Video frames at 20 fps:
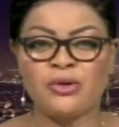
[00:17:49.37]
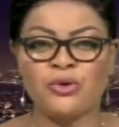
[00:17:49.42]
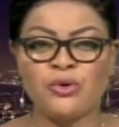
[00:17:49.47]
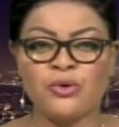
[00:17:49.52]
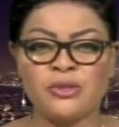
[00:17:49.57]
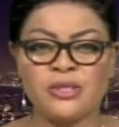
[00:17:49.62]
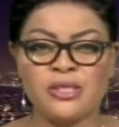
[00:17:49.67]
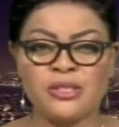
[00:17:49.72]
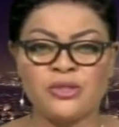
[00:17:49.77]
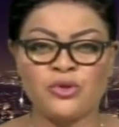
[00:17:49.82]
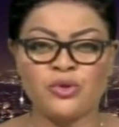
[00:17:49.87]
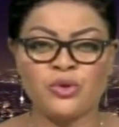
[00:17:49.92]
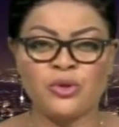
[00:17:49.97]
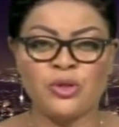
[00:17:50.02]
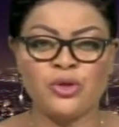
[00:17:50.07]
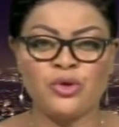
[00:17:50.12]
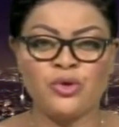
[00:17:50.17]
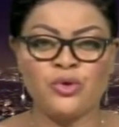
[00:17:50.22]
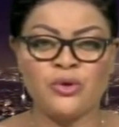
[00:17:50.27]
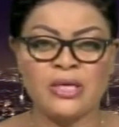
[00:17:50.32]
audience to the
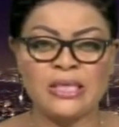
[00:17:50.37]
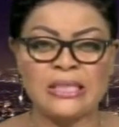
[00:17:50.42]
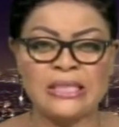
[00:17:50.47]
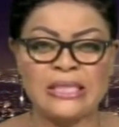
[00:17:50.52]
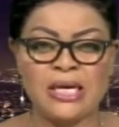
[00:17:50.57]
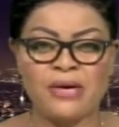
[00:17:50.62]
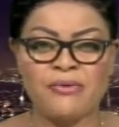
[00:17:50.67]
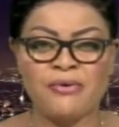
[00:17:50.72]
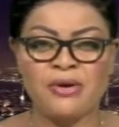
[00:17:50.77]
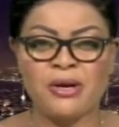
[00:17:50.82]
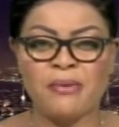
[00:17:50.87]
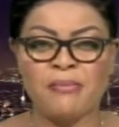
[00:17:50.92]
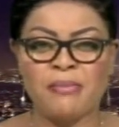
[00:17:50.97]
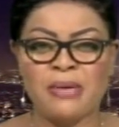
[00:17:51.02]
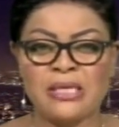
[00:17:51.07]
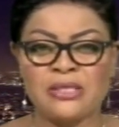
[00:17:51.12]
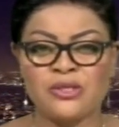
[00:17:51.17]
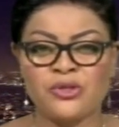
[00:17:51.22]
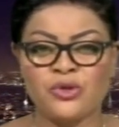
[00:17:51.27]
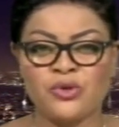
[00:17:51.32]
new Qatari ambassador